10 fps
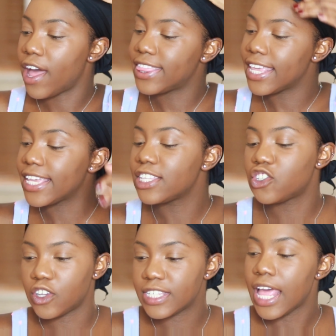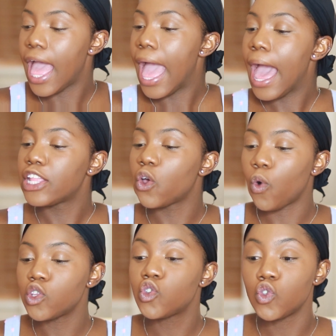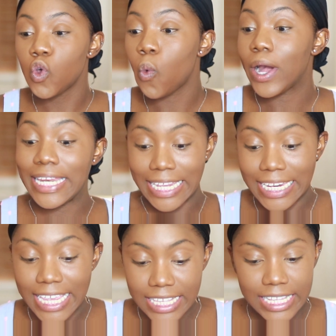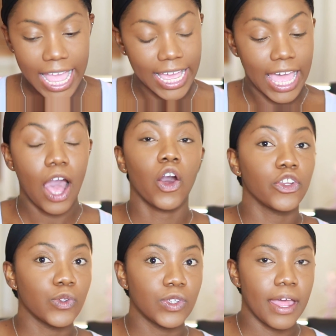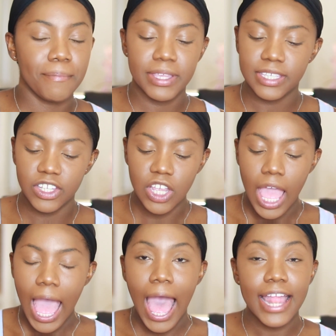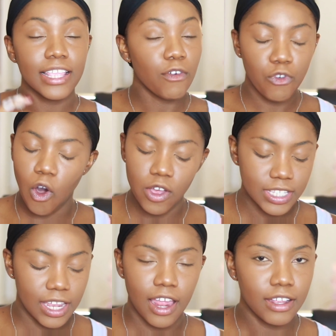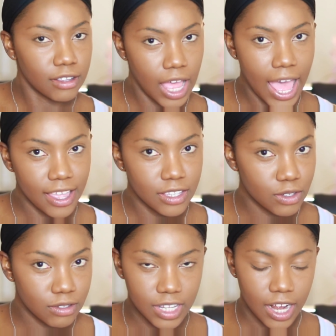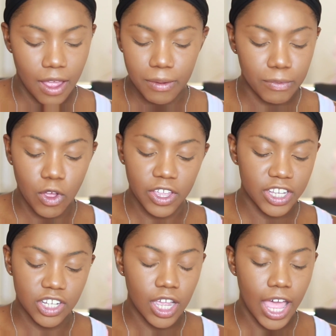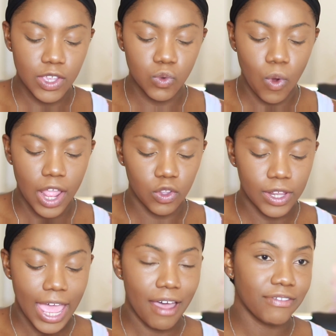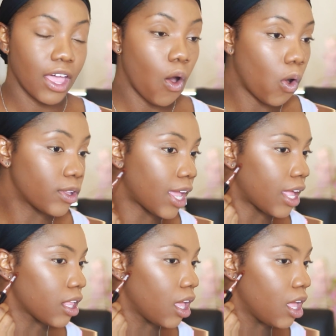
I think it's just they want to know what it is like according to their message. And of course there are Caucasian guys who are not after all that.